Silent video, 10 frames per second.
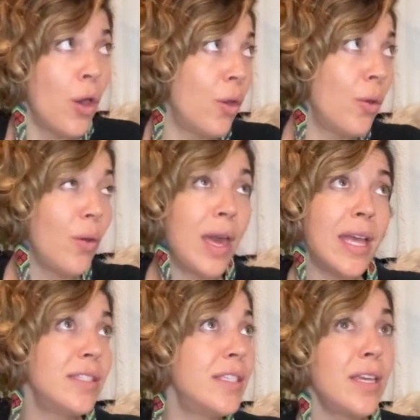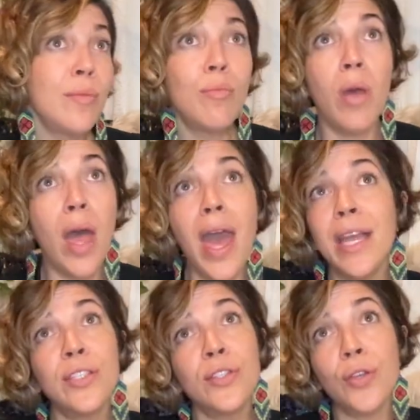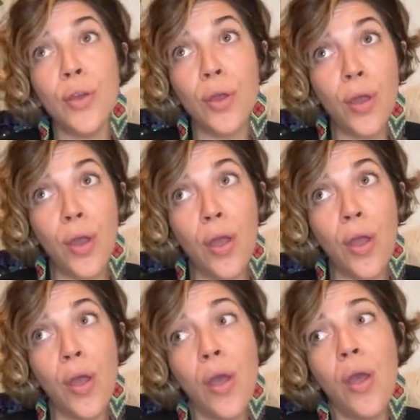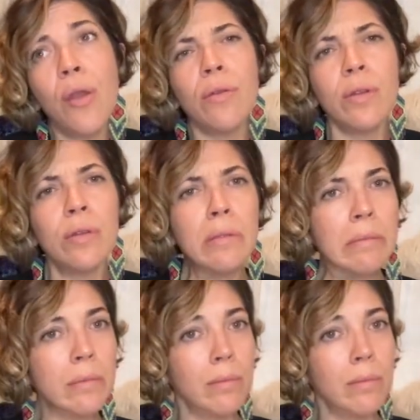When's it my turn?